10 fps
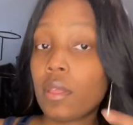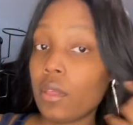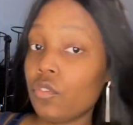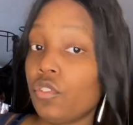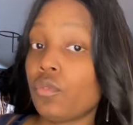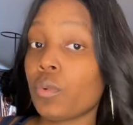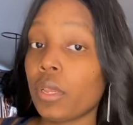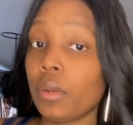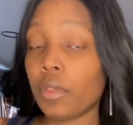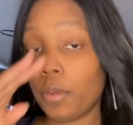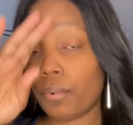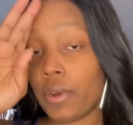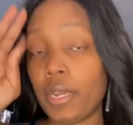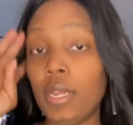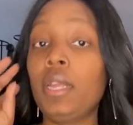She's really, really
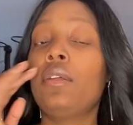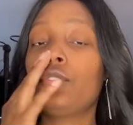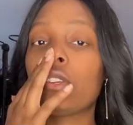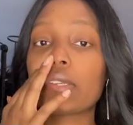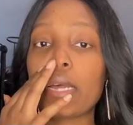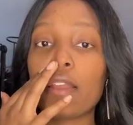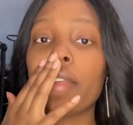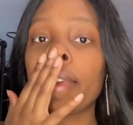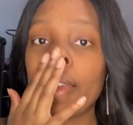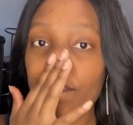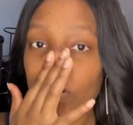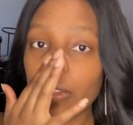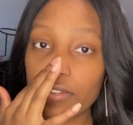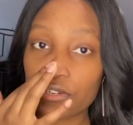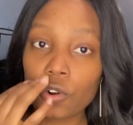pretty. It's just kind of like an
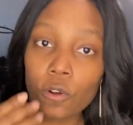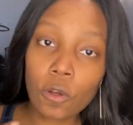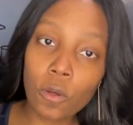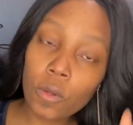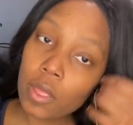effortless curl.